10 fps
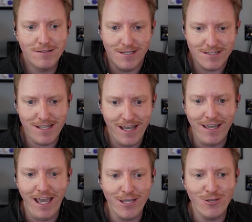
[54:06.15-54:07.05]
to
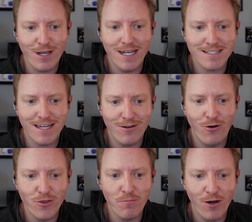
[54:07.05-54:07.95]
say, hey, you guys got to
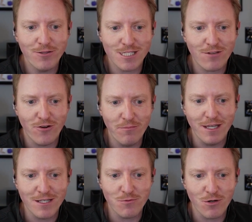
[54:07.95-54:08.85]
hold the Baltics for a
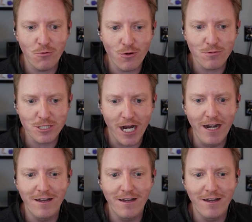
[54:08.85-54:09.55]
bit because we're at war with China.